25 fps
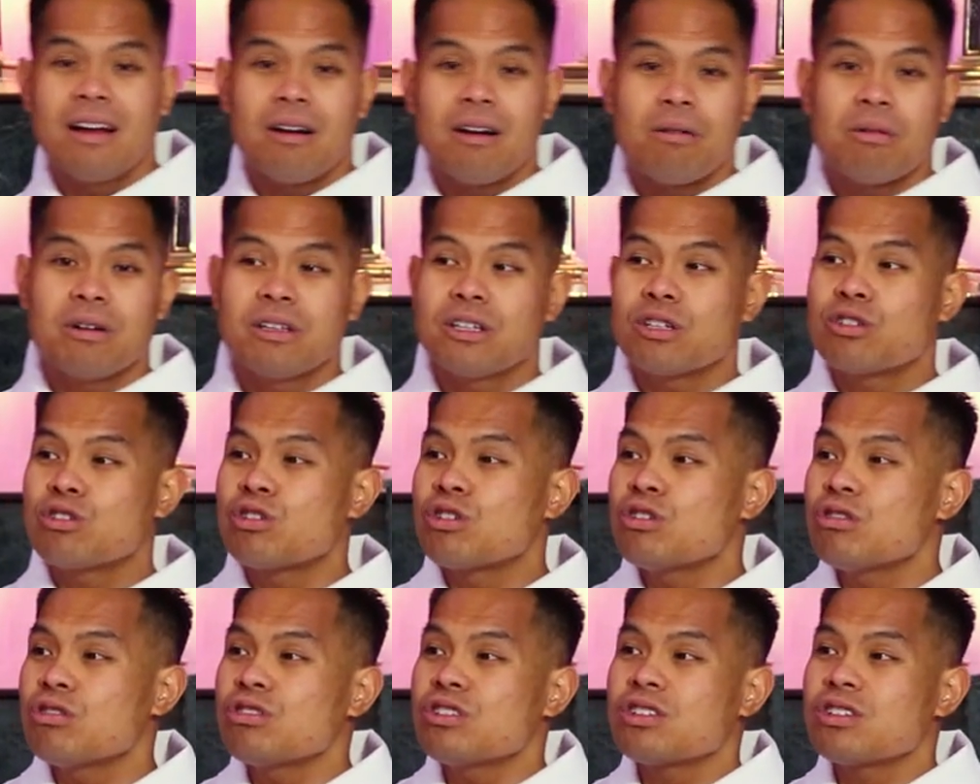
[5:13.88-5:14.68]
when the
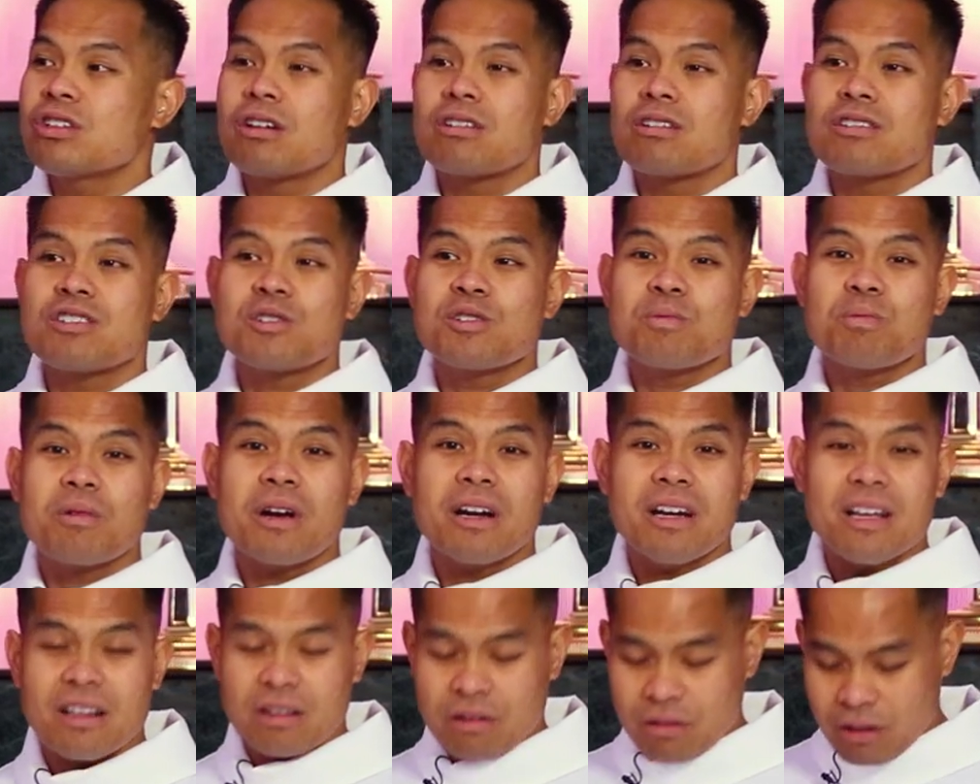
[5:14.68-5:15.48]
church starts
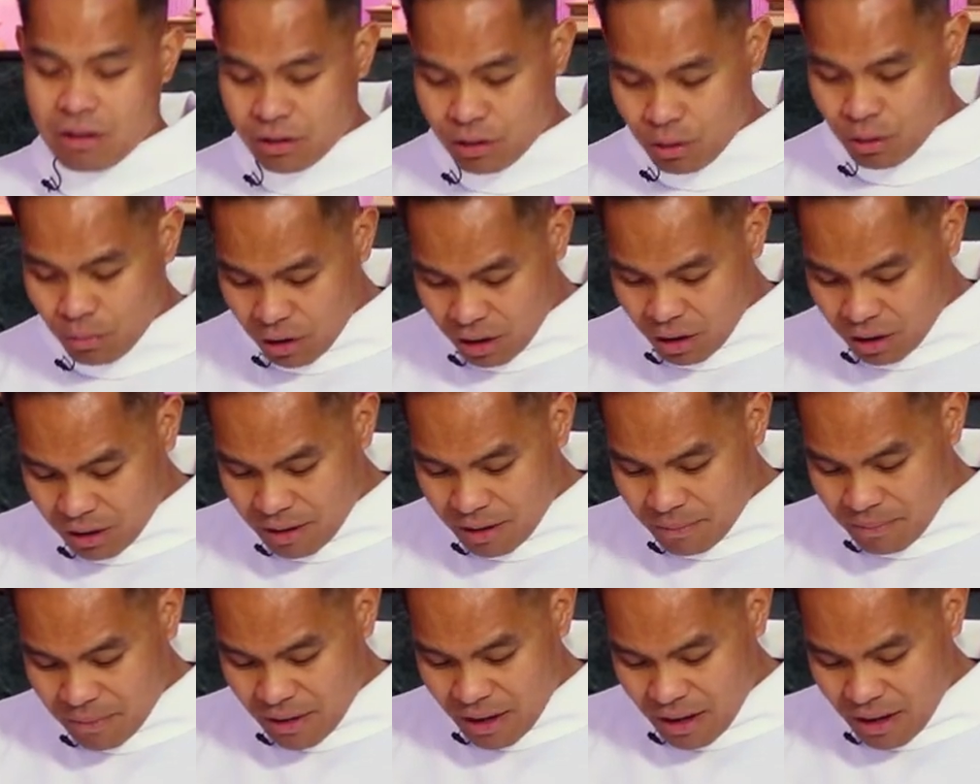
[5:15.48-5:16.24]
spreading throughout the world,